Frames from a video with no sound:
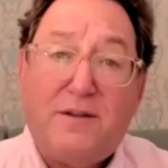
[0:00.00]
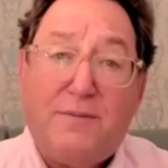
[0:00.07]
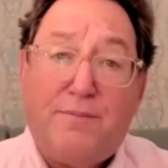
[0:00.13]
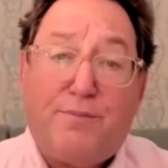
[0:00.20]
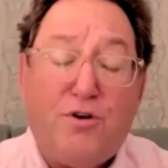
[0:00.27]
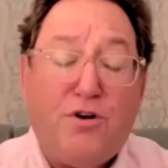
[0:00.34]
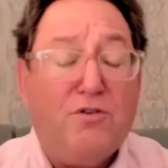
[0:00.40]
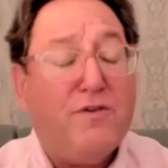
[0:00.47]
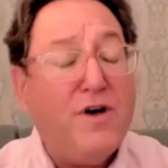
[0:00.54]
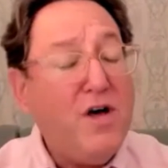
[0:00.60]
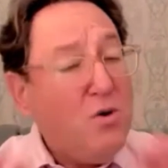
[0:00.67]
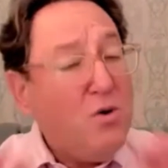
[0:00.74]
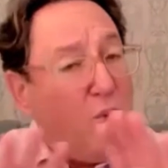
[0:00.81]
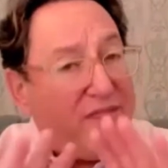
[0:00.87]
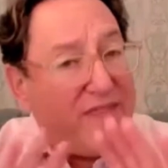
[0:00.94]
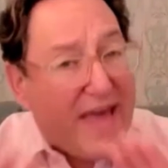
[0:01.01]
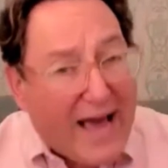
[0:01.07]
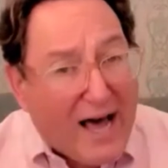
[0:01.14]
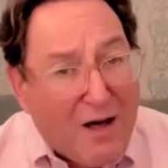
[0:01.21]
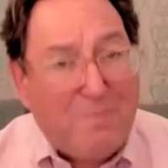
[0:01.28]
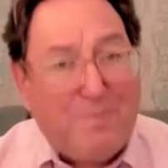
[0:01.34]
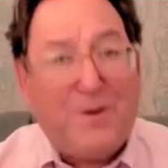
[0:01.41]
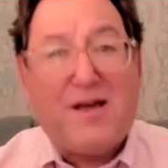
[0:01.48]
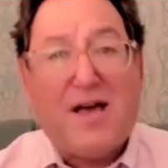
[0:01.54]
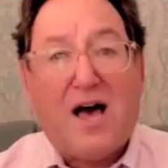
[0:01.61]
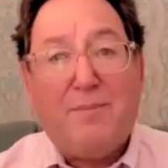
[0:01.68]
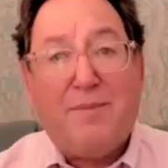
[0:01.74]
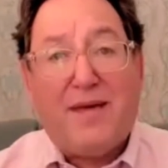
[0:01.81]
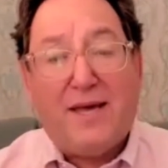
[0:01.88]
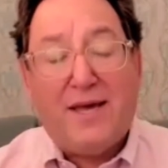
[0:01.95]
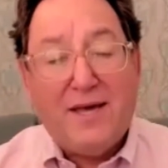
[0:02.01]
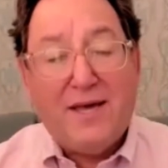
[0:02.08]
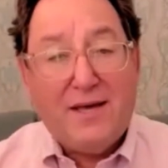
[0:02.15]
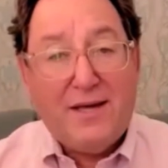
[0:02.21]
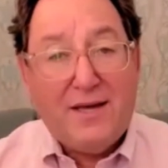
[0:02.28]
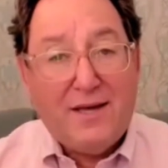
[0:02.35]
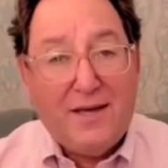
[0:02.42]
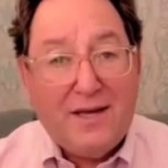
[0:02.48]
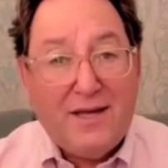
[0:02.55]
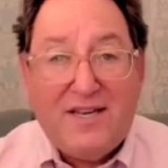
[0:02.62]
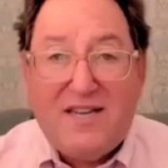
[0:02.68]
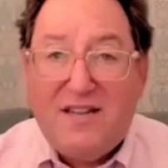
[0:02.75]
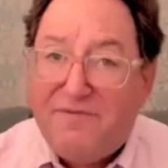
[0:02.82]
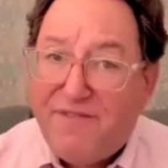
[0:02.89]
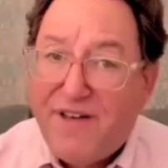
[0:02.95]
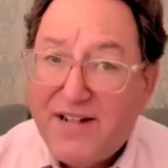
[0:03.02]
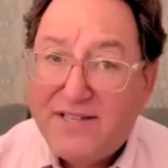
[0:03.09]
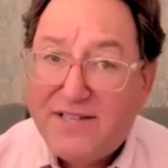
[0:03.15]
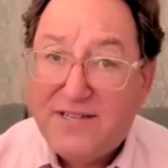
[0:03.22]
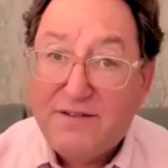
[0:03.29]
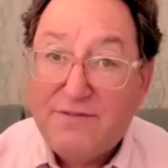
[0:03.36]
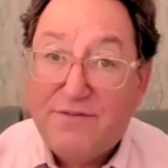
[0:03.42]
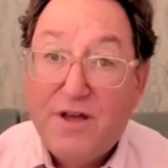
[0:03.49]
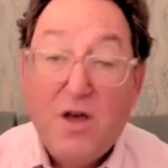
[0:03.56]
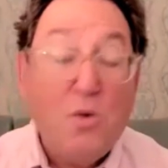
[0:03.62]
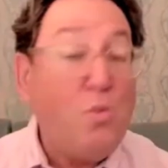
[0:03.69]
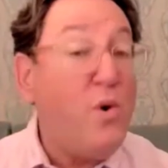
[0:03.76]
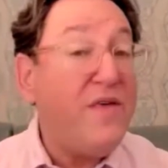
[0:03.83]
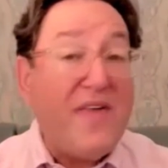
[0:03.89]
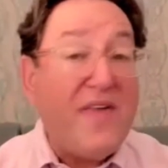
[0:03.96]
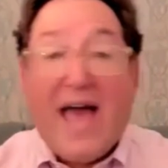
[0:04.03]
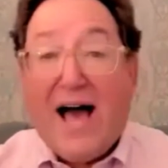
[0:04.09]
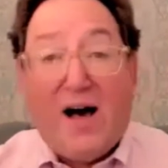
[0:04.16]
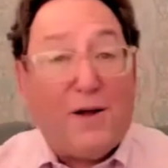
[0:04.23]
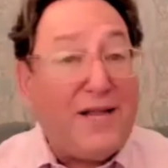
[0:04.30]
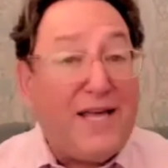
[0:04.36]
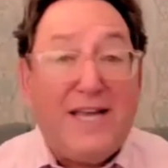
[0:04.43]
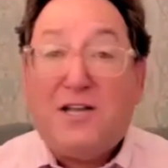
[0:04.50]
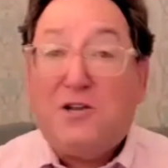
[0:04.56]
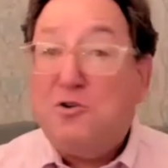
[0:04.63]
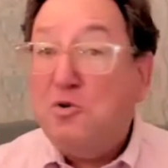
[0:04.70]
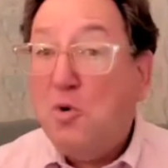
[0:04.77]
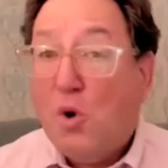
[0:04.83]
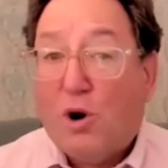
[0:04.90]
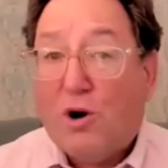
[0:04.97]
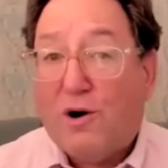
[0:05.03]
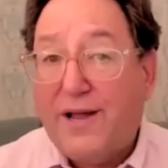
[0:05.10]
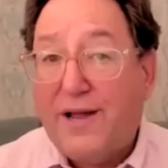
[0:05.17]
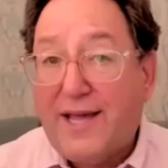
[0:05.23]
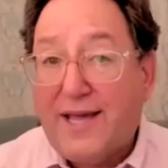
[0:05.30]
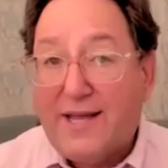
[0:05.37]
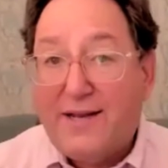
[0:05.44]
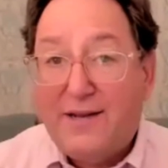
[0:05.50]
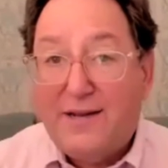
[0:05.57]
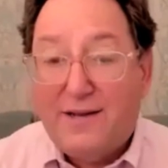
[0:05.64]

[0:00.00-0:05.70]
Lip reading: improve without becoming defensive, without ignoring it.